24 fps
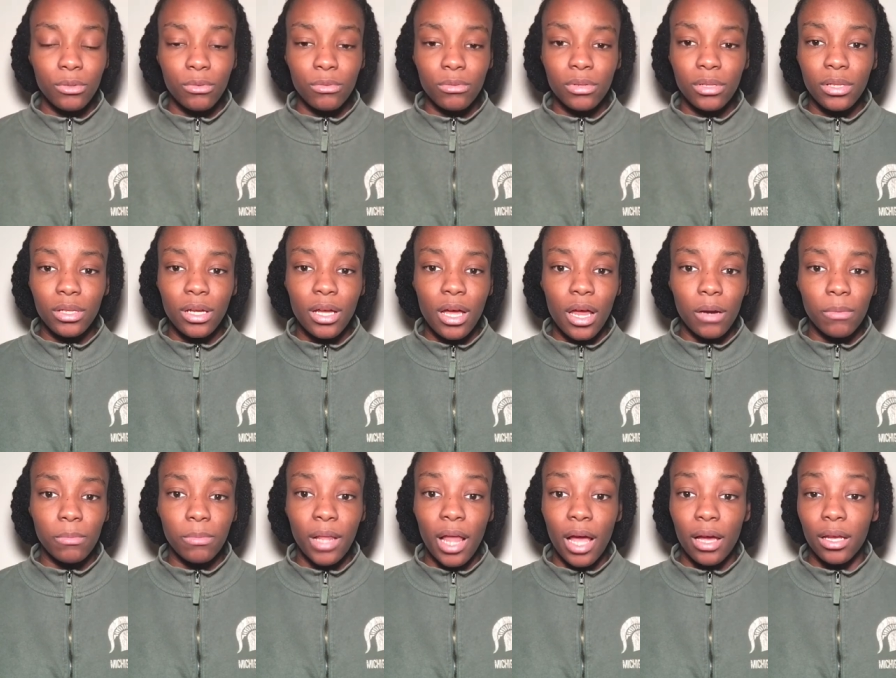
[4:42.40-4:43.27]
really gotta
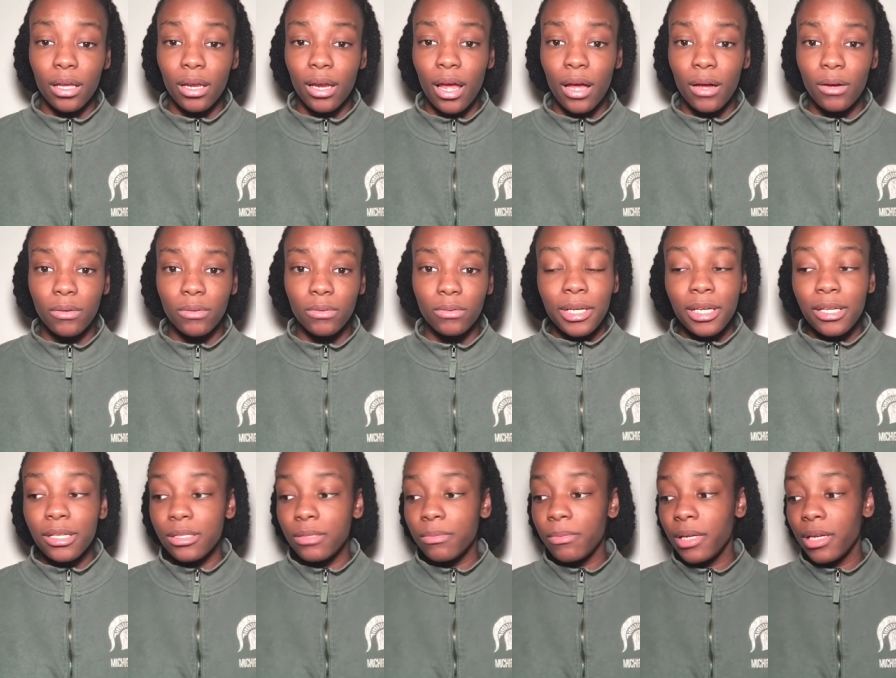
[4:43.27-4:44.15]
block it out.
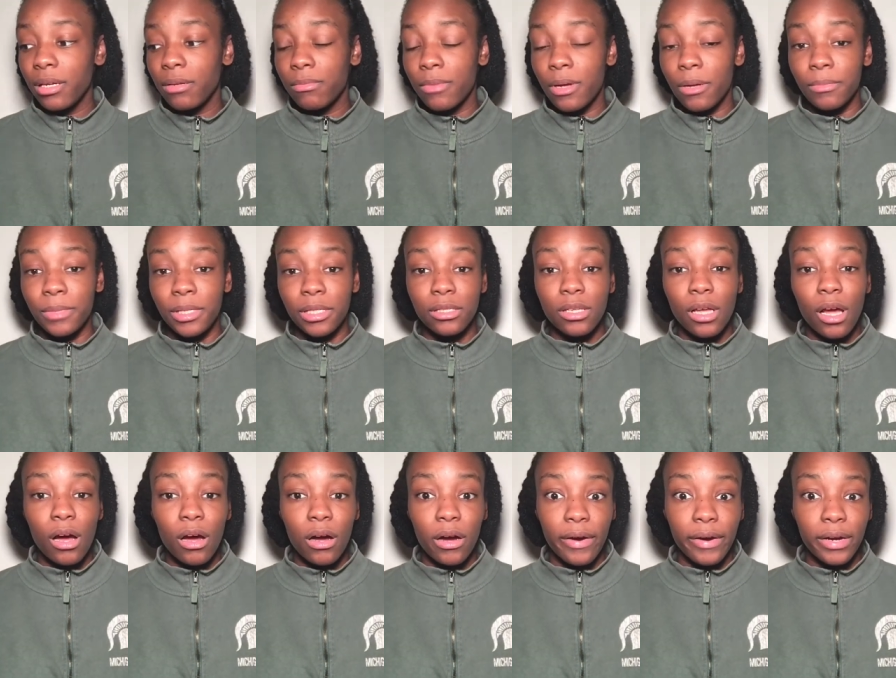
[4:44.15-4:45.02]
Because being a mommy is
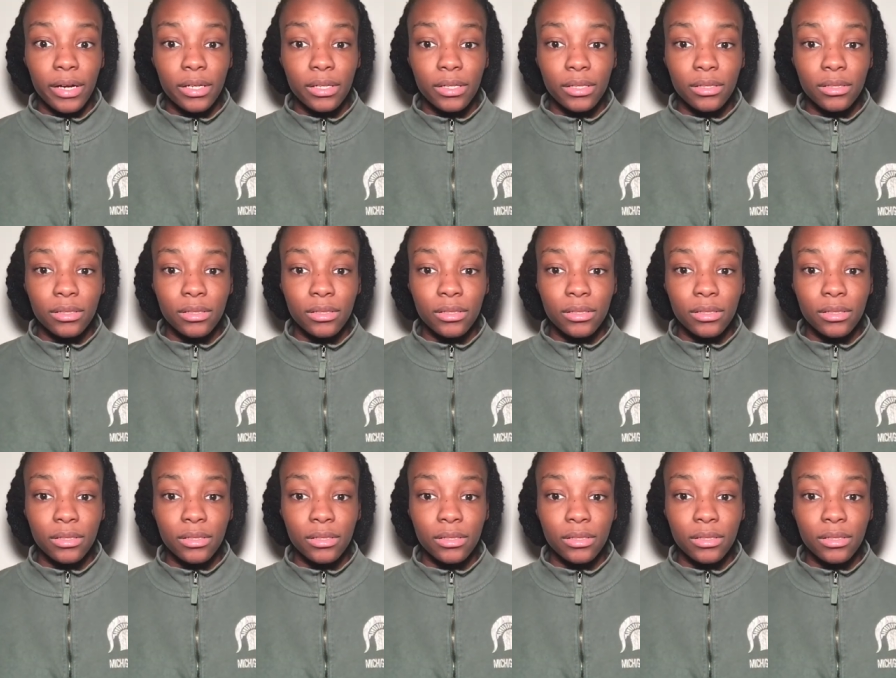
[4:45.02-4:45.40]
hard.